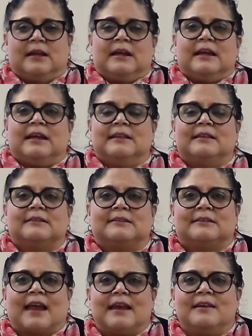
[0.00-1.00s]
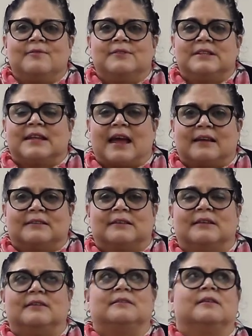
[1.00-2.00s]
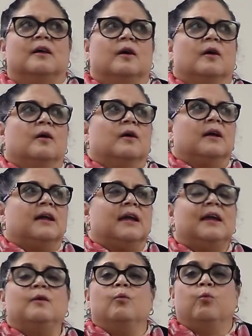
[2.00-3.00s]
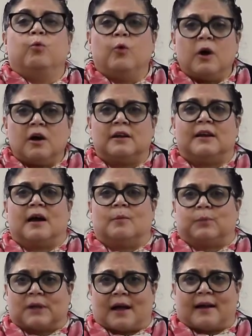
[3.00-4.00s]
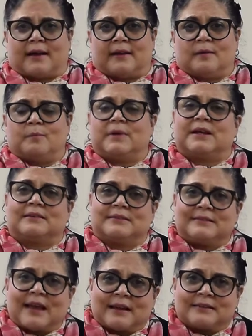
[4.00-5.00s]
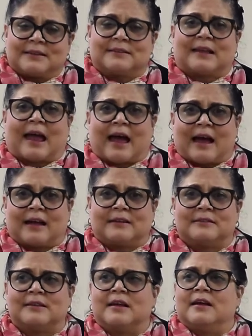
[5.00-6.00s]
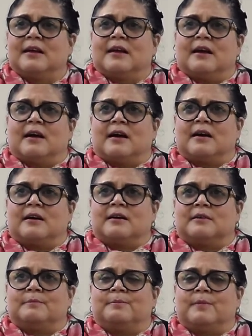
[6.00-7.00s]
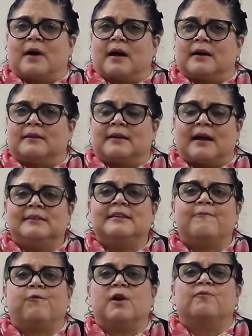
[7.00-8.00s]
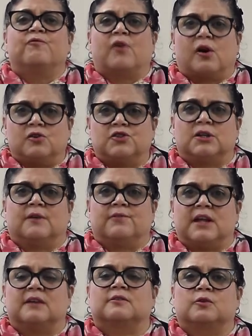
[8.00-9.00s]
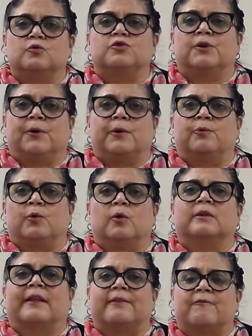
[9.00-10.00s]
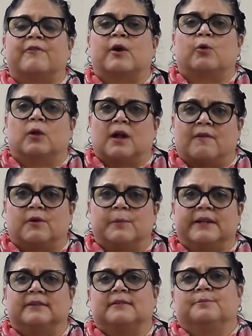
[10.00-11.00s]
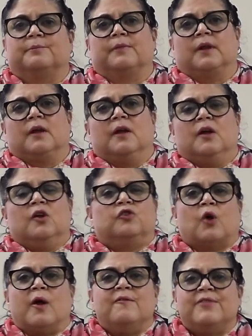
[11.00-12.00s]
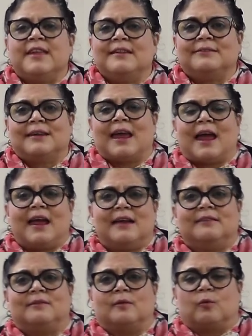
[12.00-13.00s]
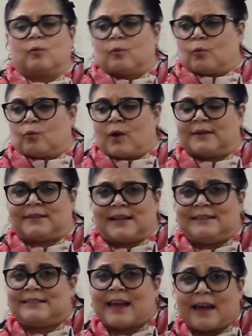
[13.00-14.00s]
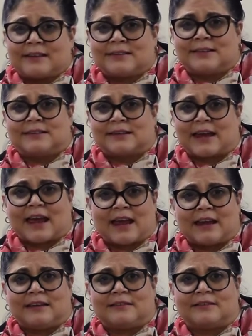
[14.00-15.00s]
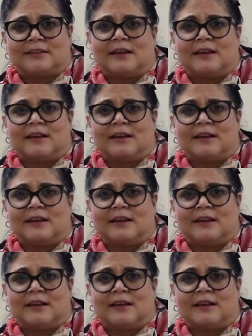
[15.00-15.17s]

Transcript: In the state of Texas, it would apply because Texas has a different version of the exclusionary rule than the federal government. So if this case was a Texas case,